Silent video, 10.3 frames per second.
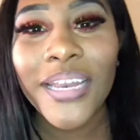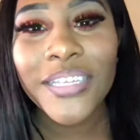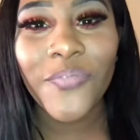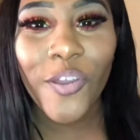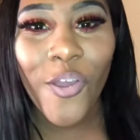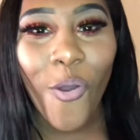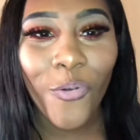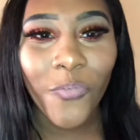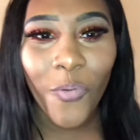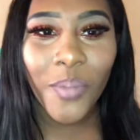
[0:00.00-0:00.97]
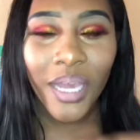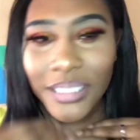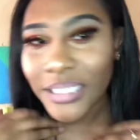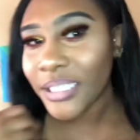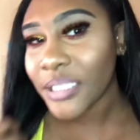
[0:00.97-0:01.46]
In this video, you feel me, I
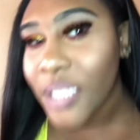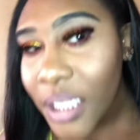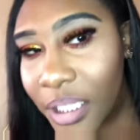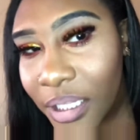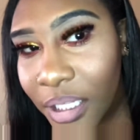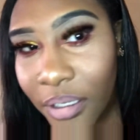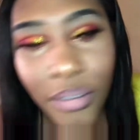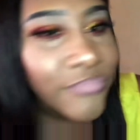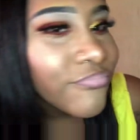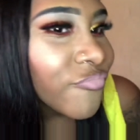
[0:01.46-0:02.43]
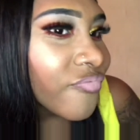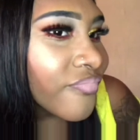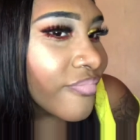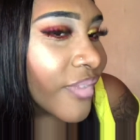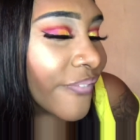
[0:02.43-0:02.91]
did this look
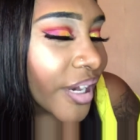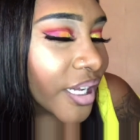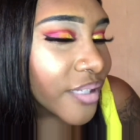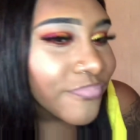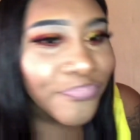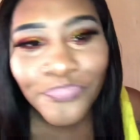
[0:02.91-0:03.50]
right here.